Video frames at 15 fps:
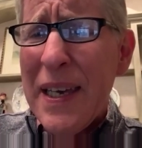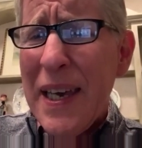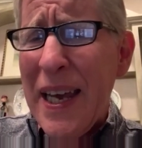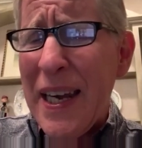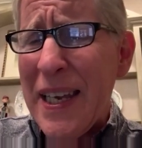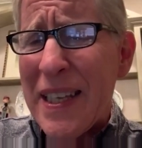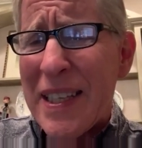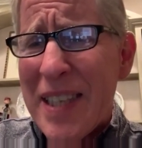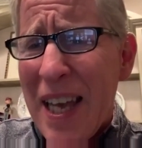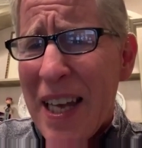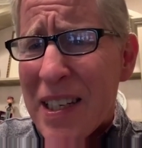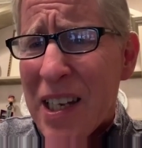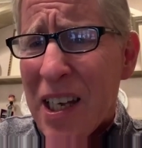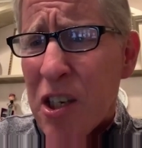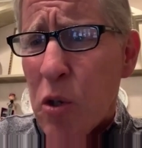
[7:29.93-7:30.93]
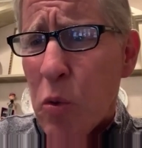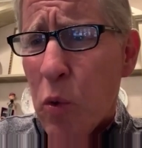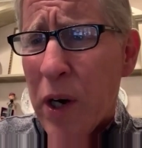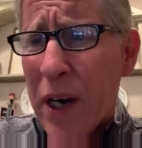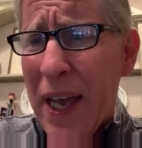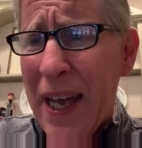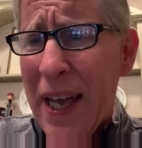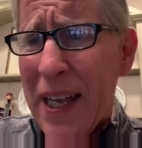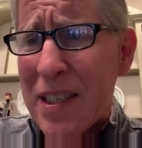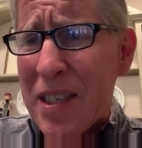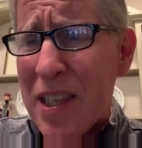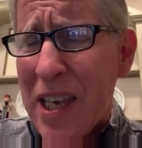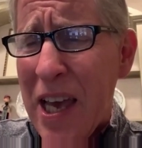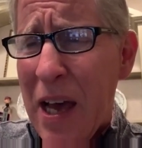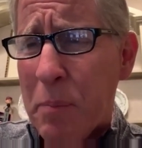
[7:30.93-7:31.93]
any addenda you want to add
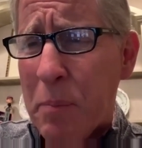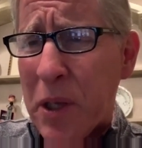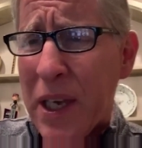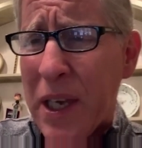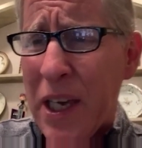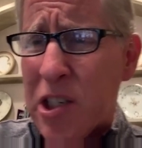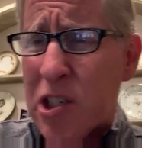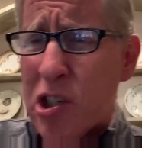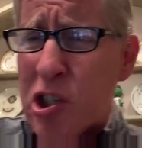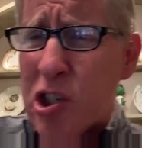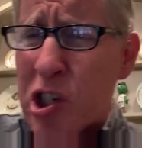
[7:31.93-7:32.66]
to the application,